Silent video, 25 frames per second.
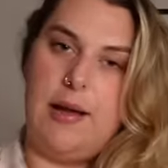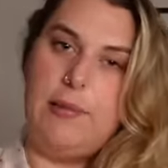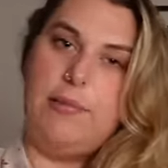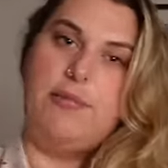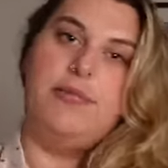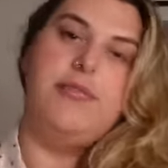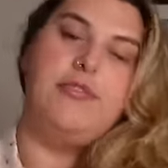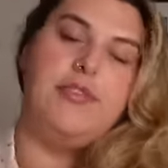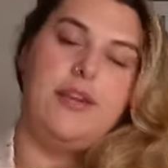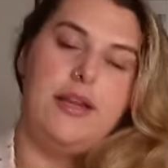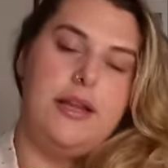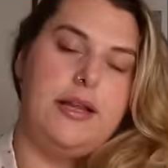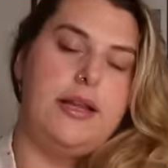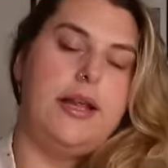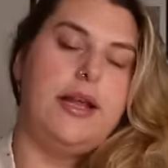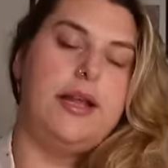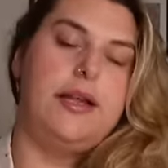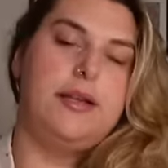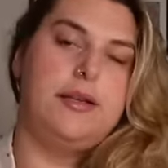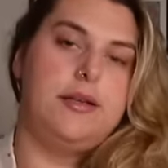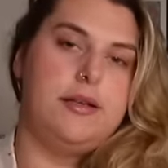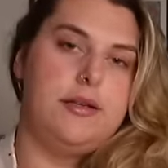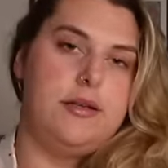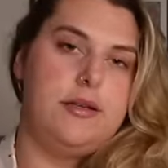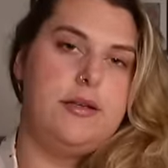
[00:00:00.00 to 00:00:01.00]
I'm
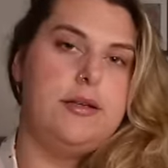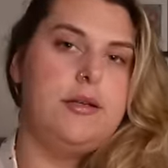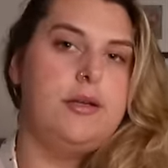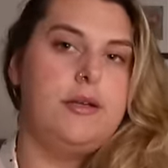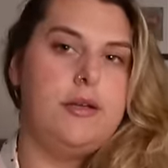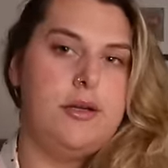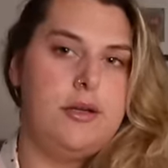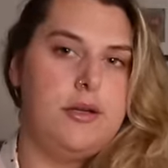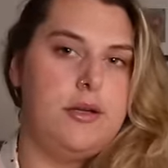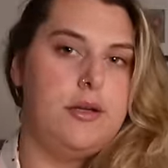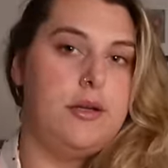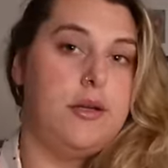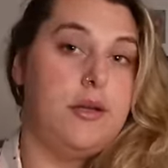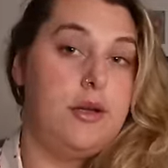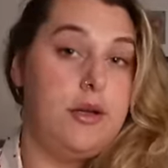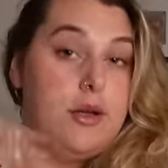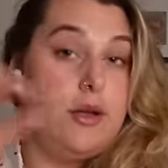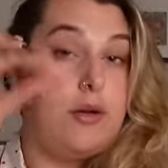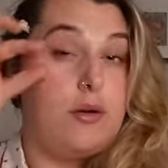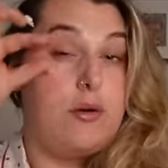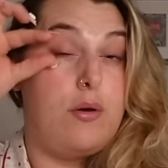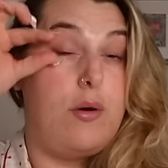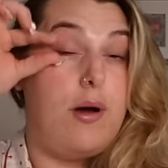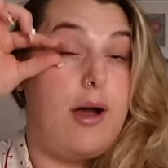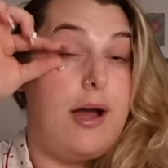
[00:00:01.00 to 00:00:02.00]
feeling
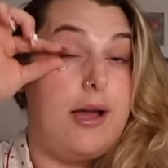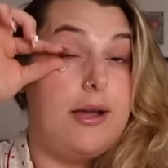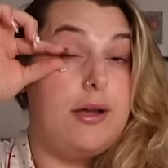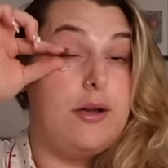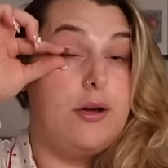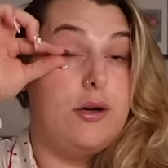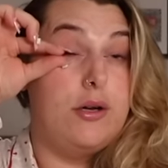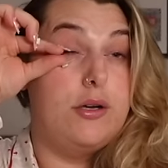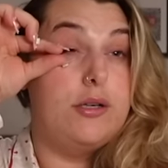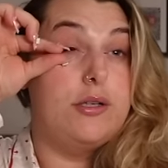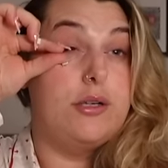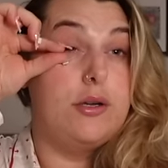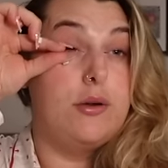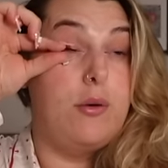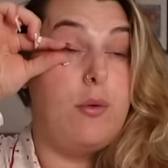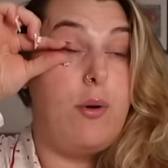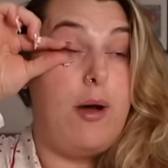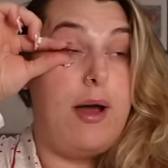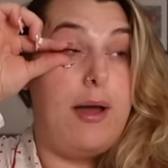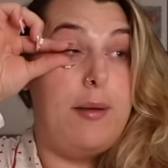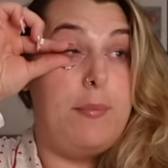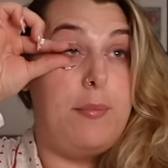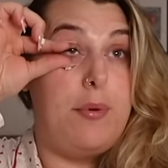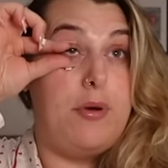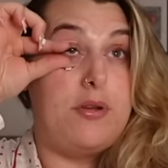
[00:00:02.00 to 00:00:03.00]
quite good and
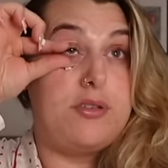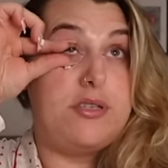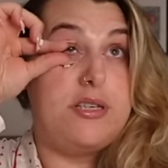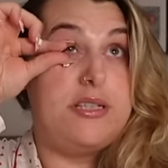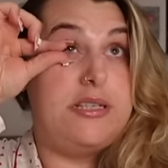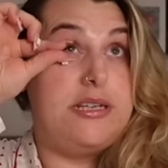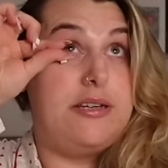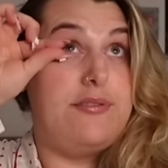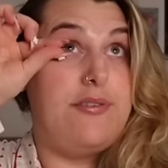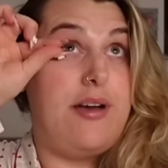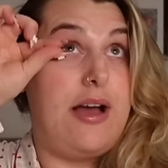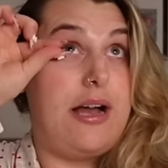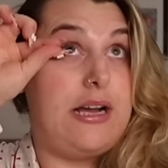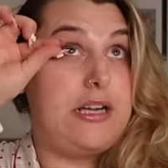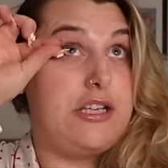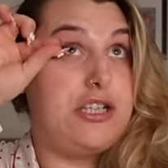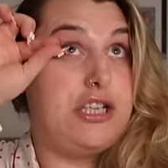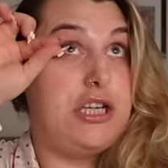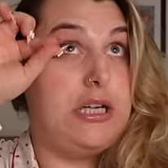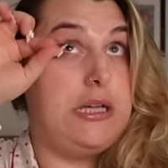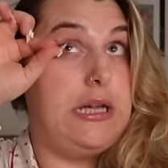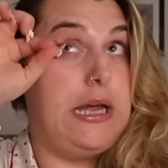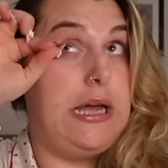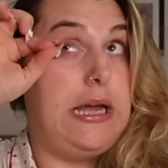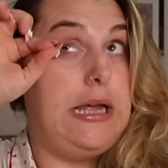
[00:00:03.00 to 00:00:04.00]
quite positive,
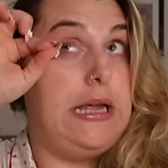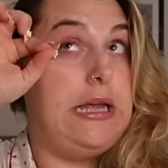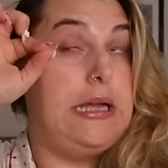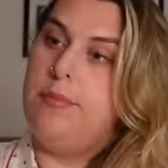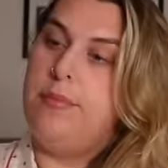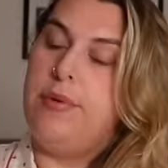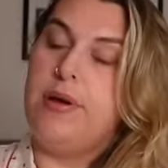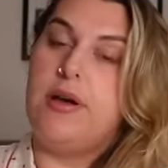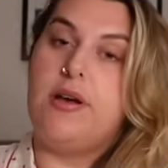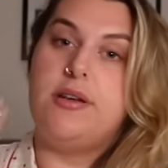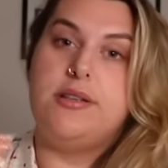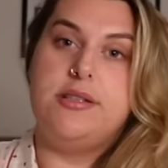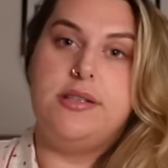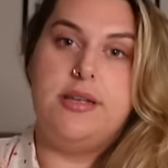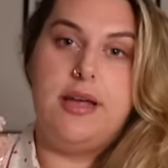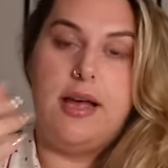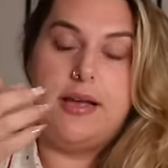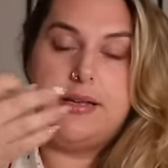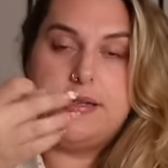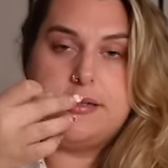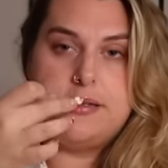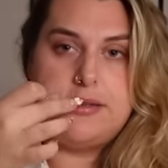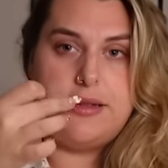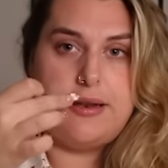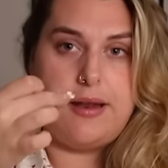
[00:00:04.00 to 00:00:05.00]
actually. Because
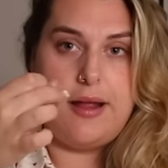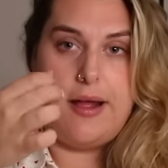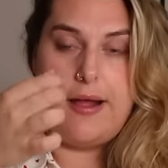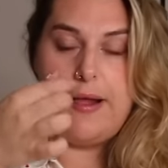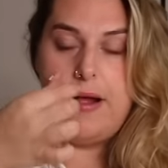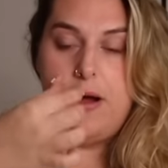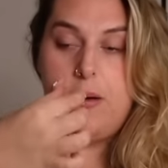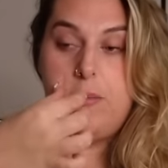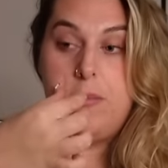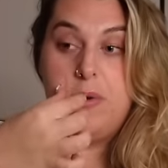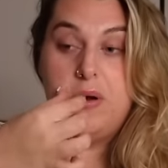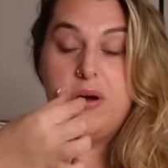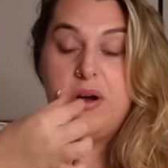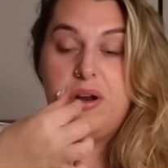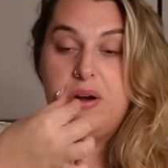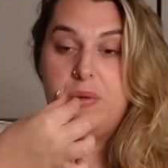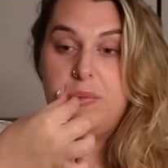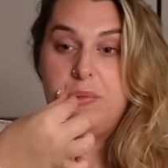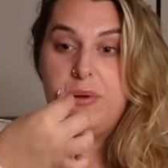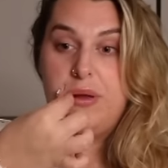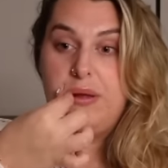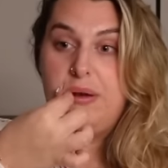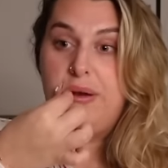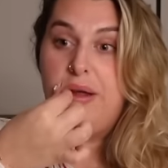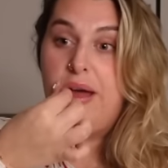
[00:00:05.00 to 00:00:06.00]
yesterday, oh my God,
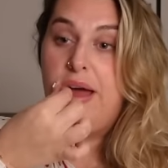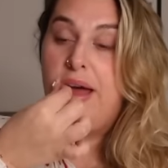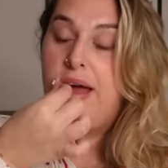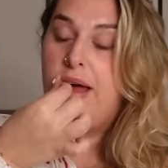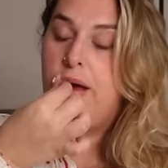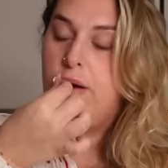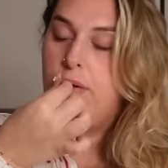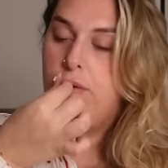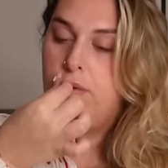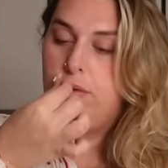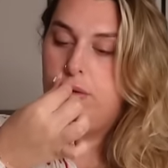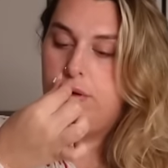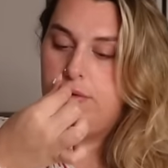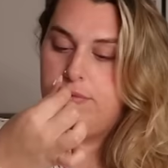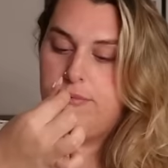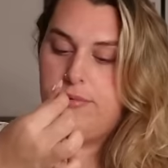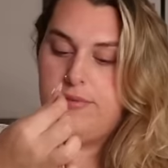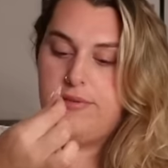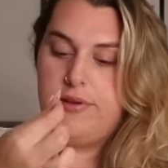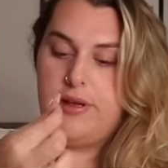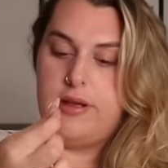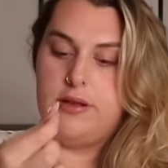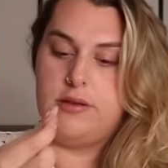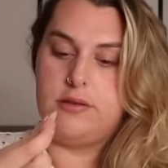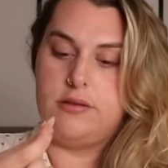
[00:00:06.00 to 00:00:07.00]
I'm getting hair all over my
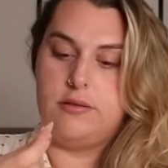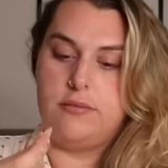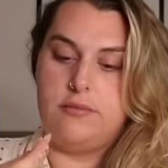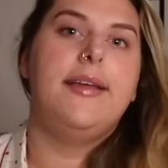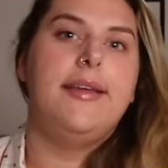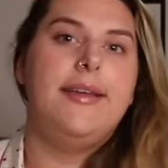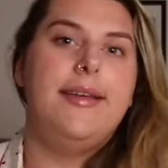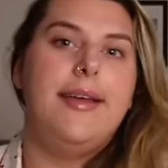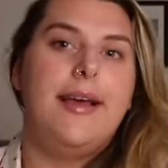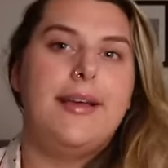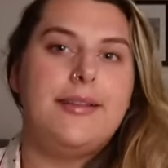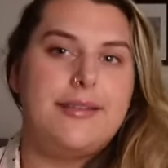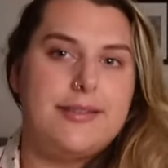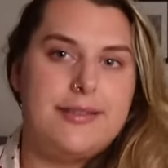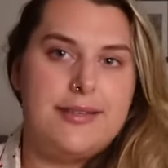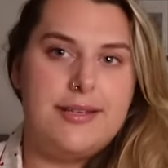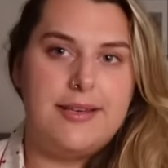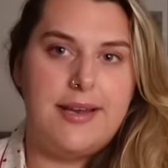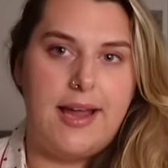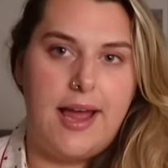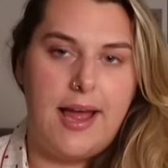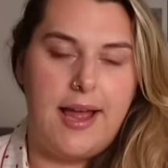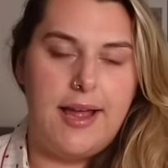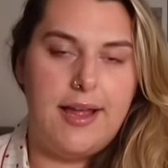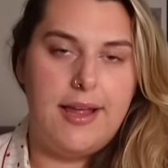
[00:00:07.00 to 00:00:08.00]
face.
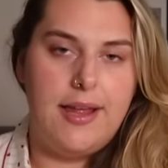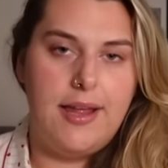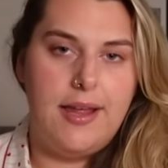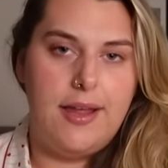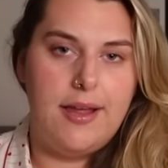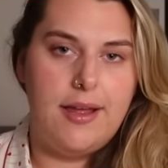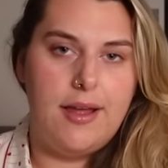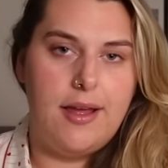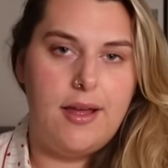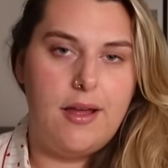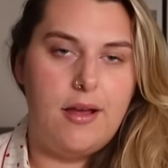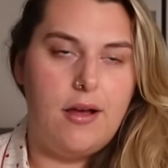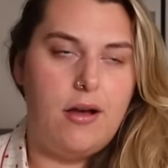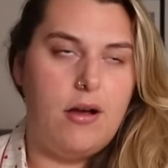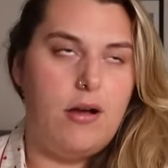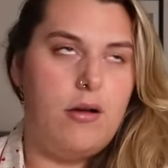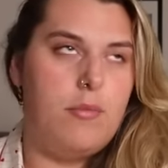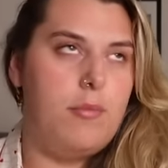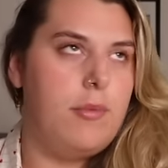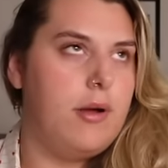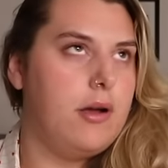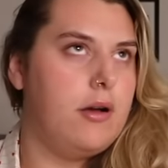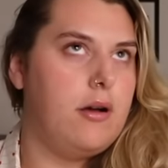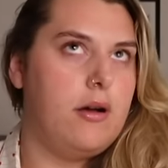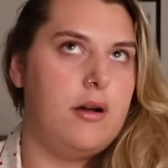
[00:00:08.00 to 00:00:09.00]
Yesterday
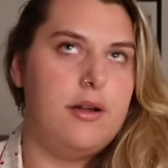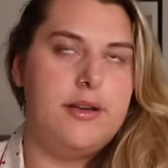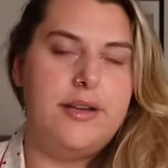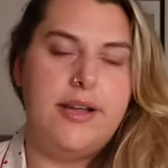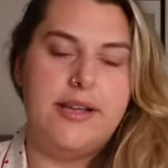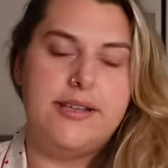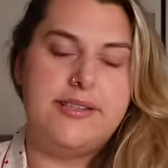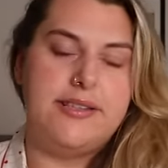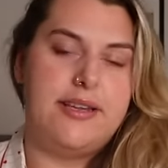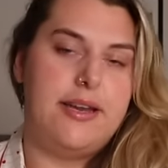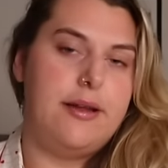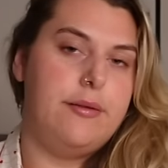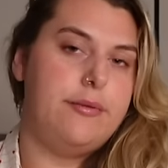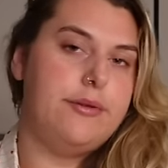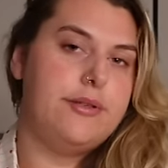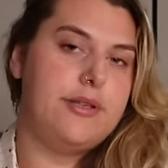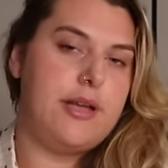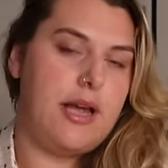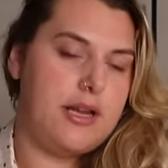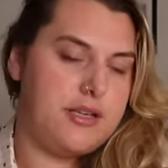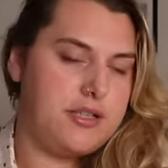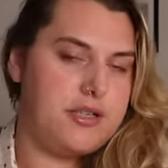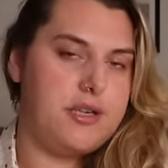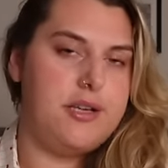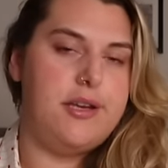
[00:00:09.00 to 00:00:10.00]
was
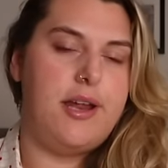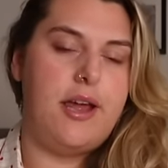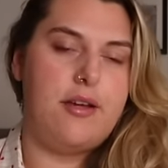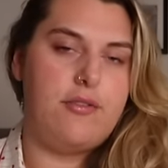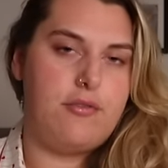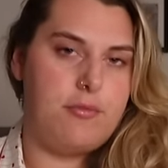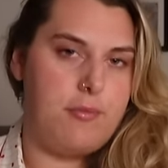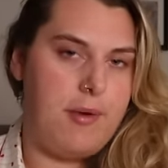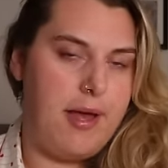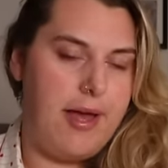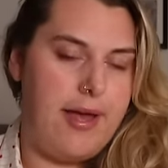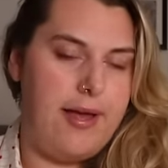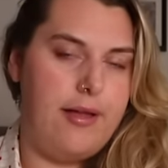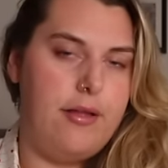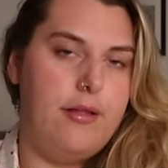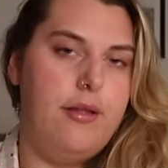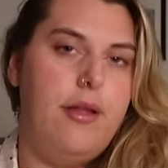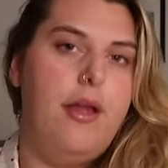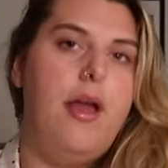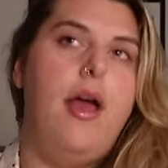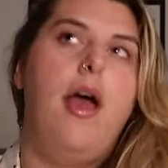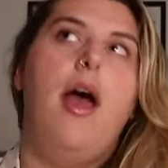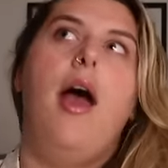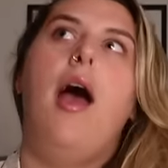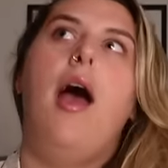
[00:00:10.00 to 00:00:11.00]
actually a day from hell.